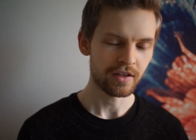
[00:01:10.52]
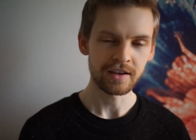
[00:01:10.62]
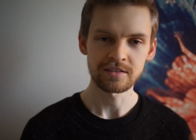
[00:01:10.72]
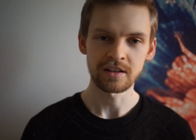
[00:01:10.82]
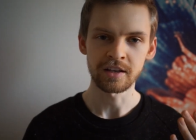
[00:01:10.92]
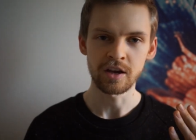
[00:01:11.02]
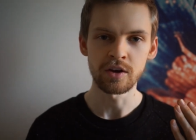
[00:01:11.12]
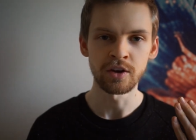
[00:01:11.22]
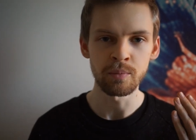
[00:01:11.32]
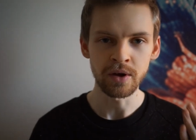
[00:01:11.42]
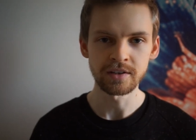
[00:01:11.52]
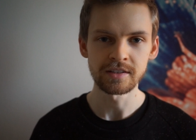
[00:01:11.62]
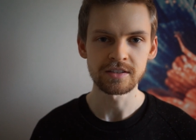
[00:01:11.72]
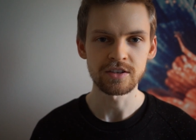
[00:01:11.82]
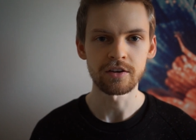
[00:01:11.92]
has like an
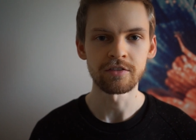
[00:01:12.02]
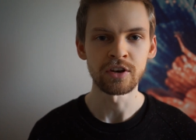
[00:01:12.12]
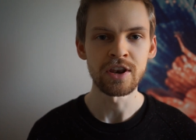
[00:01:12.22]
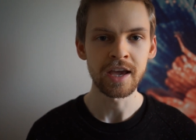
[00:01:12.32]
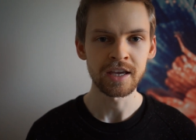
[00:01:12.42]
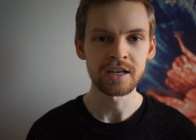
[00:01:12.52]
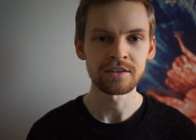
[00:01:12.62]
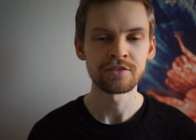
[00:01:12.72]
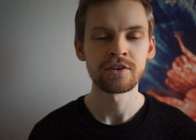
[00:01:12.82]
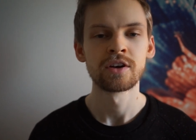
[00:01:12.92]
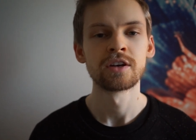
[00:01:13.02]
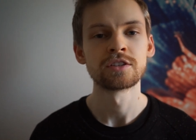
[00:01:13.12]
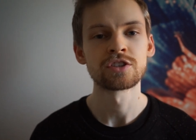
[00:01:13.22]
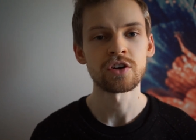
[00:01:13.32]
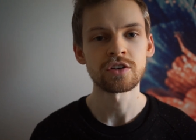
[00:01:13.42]
abundance of a negative
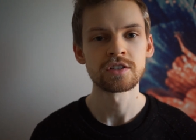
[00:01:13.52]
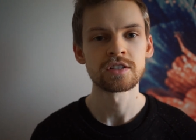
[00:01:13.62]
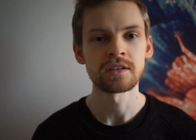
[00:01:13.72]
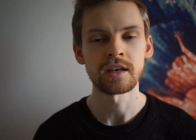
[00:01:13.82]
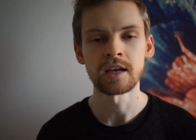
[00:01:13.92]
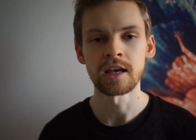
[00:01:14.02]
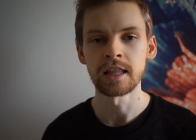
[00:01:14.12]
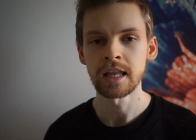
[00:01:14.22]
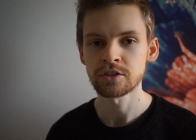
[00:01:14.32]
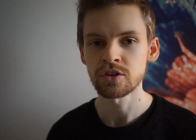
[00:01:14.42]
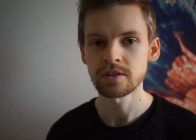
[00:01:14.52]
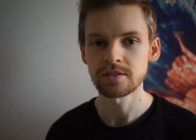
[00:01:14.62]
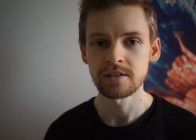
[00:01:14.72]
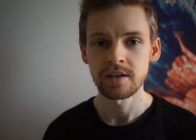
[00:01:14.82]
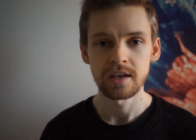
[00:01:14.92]
charge, electrons,